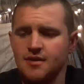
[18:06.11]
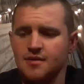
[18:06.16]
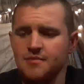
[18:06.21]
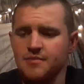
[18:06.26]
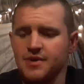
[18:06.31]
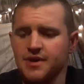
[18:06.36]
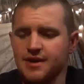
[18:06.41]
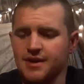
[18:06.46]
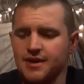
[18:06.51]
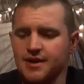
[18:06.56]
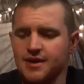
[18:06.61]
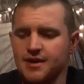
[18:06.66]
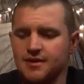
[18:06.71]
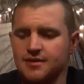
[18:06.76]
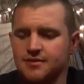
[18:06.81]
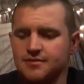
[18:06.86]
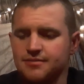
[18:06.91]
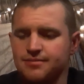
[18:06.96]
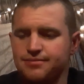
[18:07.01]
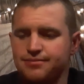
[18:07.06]
but
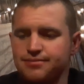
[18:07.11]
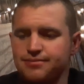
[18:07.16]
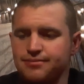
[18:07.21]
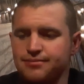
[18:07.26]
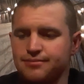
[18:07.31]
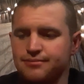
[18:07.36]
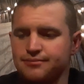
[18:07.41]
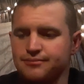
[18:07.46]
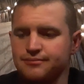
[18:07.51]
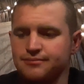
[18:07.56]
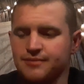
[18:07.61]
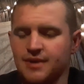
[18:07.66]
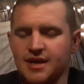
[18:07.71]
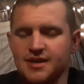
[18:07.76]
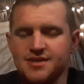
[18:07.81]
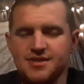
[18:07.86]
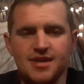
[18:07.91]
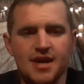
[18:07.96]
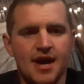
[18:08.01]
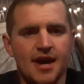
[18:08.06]
I
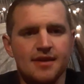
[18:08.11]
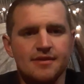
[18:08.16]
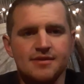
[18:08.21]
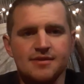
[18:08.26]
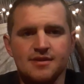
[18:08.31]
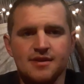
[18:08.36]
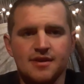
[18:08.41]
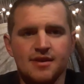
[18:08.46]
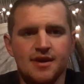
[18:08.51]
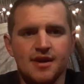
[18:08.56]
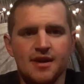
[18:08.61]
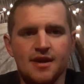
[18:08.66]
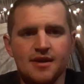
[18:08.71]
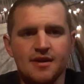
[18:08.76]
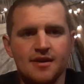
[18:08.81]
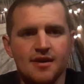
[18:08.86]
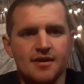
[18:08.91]
just had these on hand.